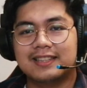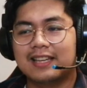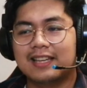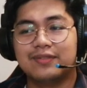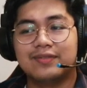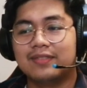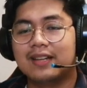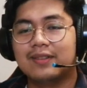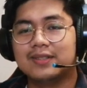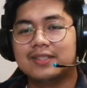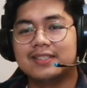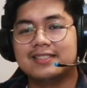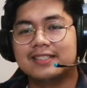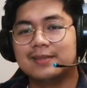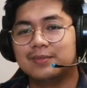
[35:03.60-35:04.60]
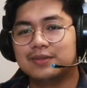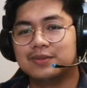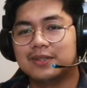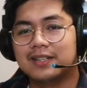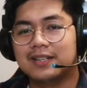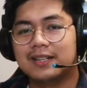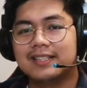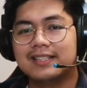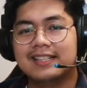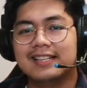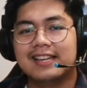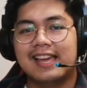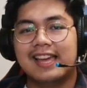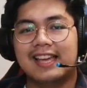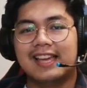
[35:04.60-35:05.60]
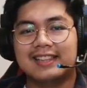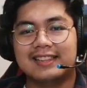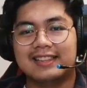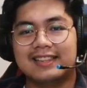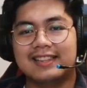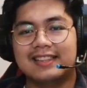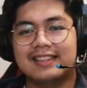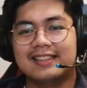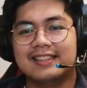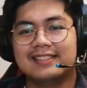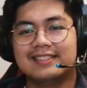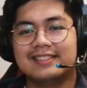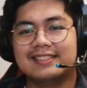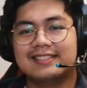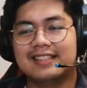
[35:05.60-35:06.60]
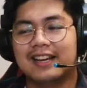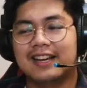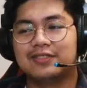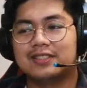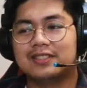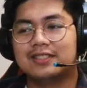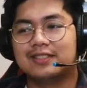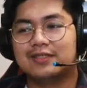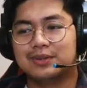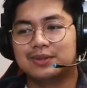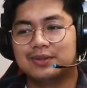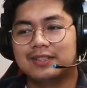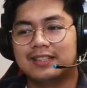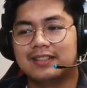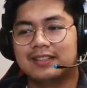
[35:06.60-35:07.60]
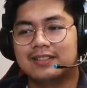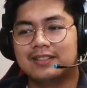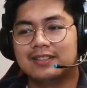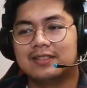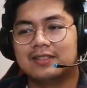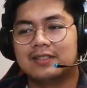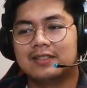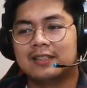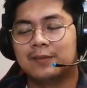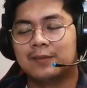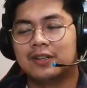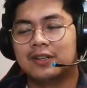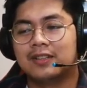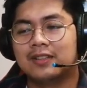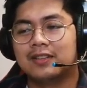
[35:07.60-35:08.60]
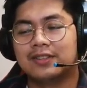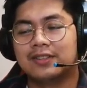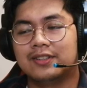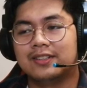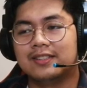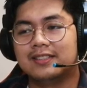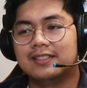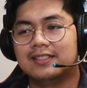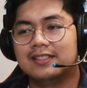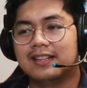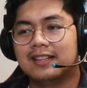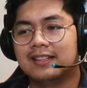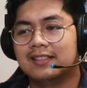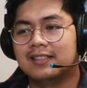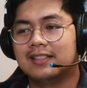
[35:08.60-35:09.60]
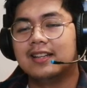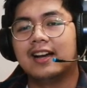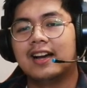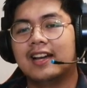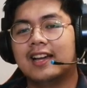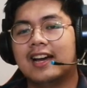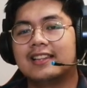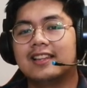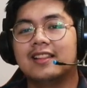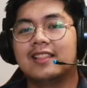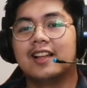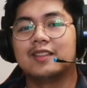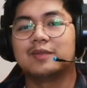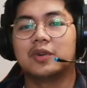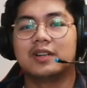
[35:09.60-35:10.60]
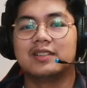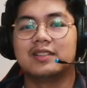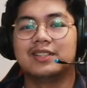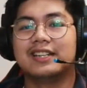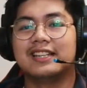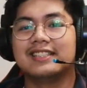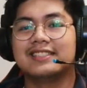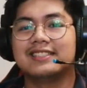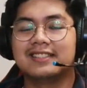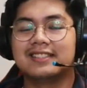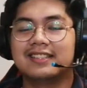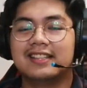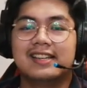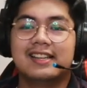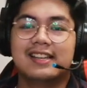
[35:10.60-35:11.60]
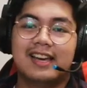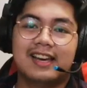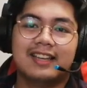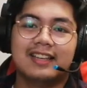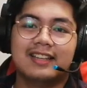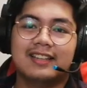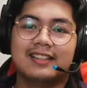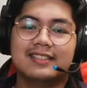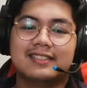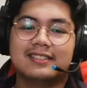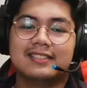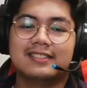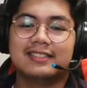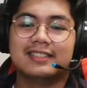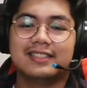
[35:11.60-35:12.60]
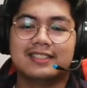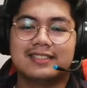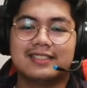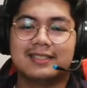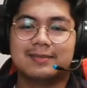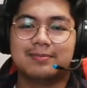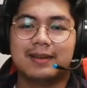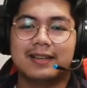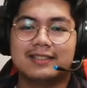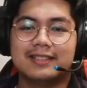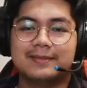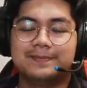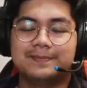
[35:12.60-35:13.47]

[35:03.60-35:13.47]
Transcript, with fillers: I've never seen before. And after reviewing them all thoroughly, I, I had a lot more learnings than I initially expected.